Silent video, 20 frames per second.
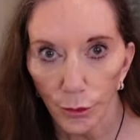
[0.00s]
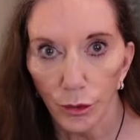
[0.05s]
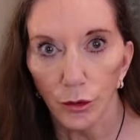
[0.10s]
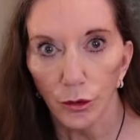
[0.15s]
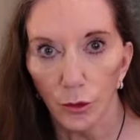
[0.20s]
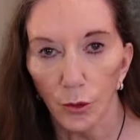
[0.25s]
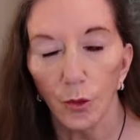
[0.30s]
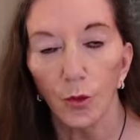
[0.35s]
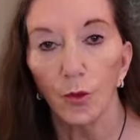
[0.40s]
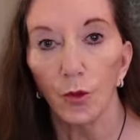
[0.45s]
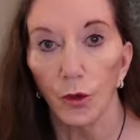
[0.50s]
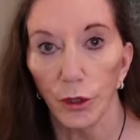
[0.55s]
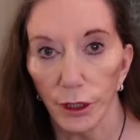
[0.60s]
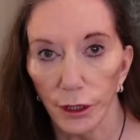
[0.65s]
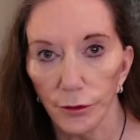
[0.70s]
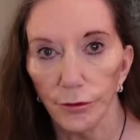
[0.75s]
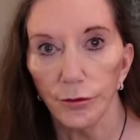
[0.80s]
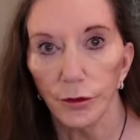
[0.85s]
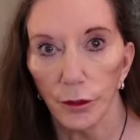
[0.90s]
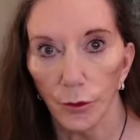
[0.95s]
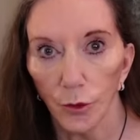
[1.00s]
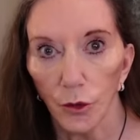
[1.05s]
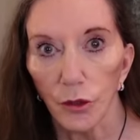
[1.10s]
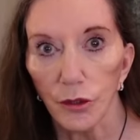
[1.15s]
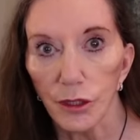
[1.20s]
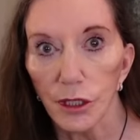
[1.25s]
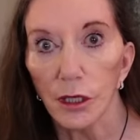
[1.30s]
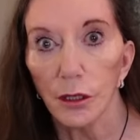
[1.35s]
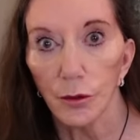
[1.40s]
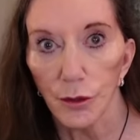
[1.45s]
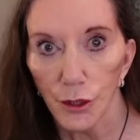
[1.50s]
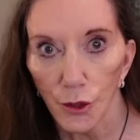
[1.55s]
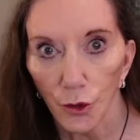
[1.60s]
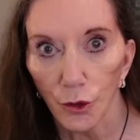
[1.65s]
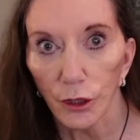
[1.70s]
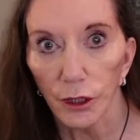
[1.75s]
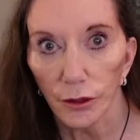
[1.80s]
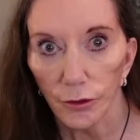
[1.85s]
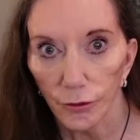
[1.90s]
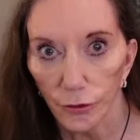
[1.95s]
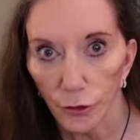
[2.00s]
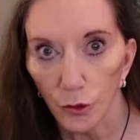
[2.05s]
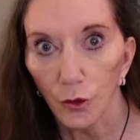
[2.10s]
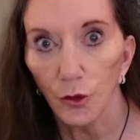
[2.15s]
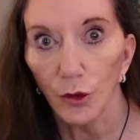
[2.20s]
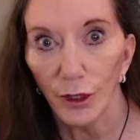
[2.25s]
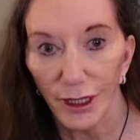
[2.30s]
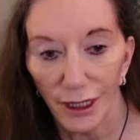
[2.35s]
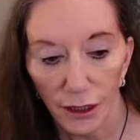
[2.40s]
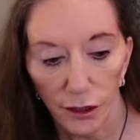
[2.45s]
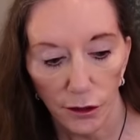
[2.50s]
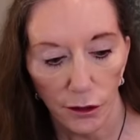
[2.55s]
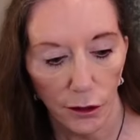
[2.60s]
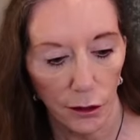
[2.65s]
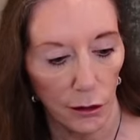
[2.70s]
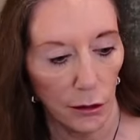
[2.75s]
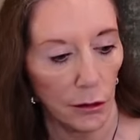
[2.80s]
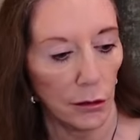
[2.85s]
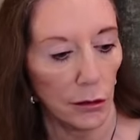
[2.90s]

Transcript: put whatever it was I was looking for in?